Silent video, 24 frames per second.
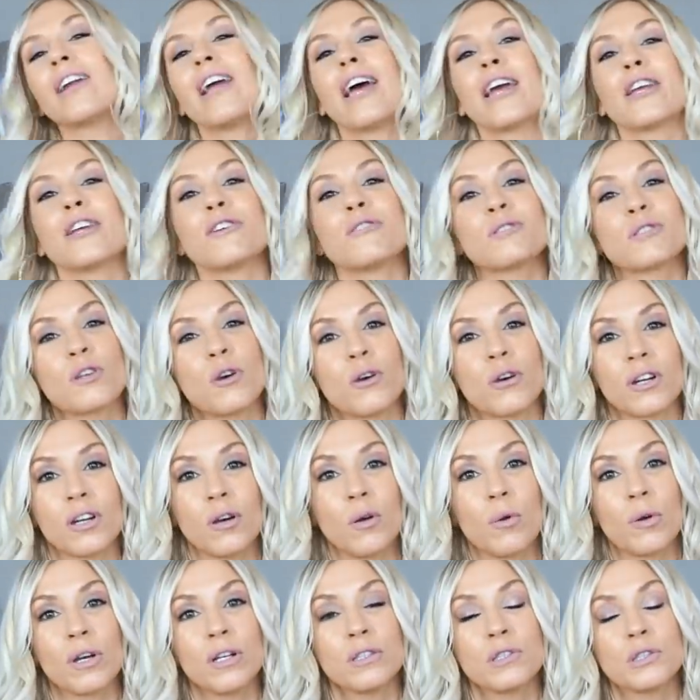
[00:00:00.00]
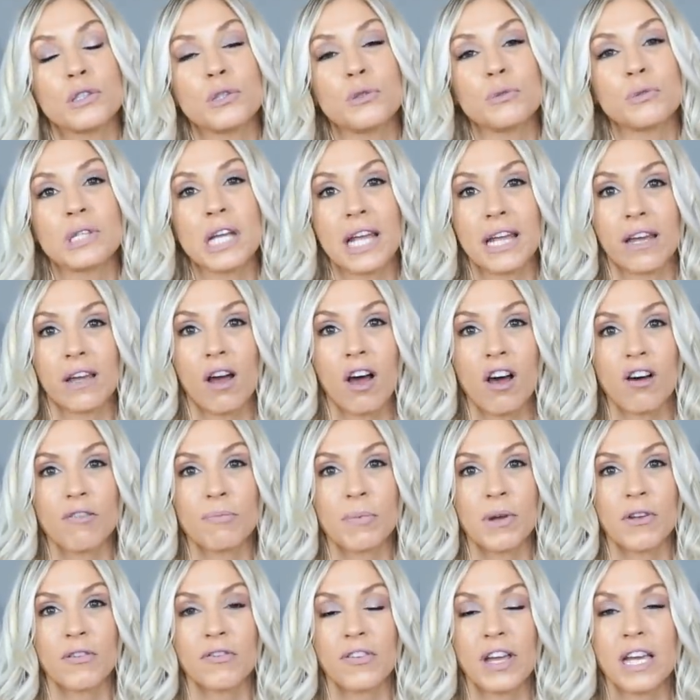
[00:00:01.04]
I use coconut oil to take it off
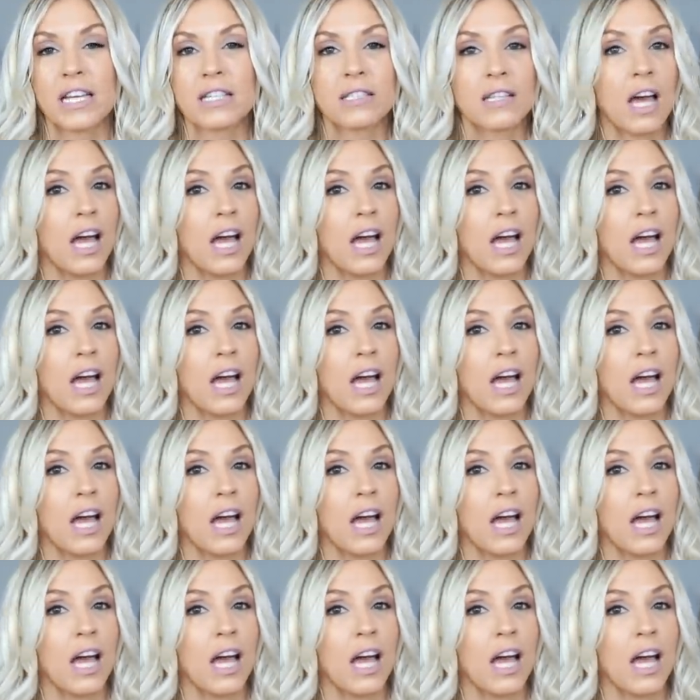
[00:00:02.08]
my face.